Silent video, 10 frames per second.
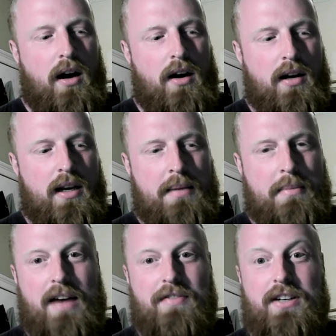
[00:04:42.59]
I am
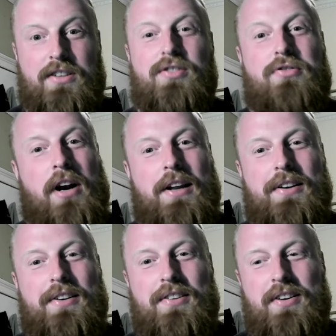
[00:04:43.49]
having a
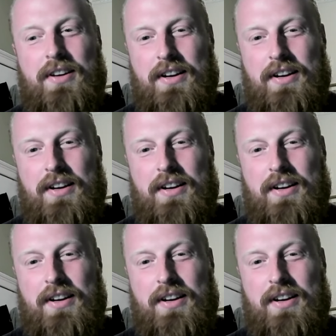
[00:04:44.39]
stretch